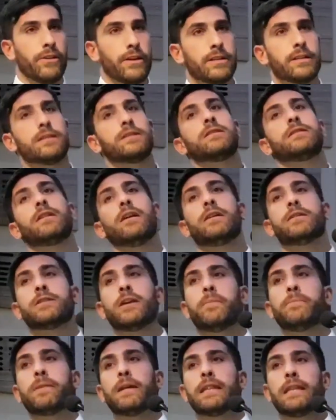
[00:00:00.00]
and this is uh,
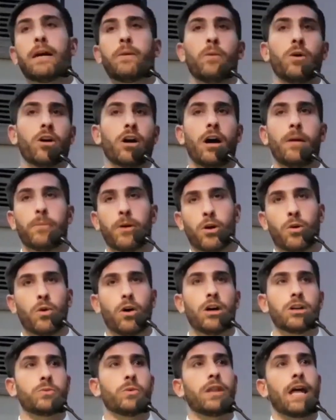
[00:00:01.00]
something that will come
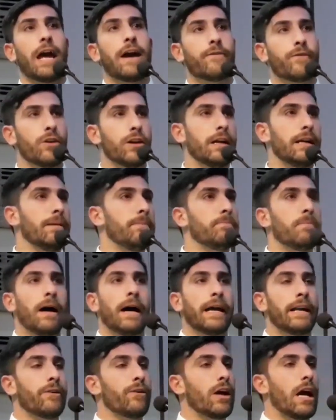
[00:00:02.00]
across with every
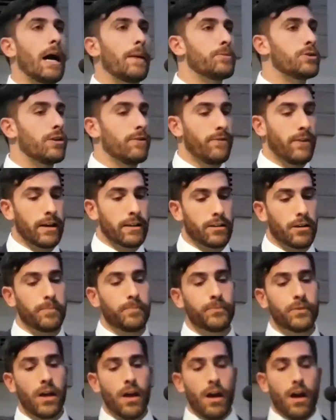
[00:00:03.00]
binary option
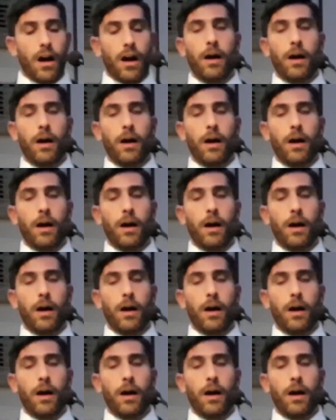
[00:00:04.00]
victim.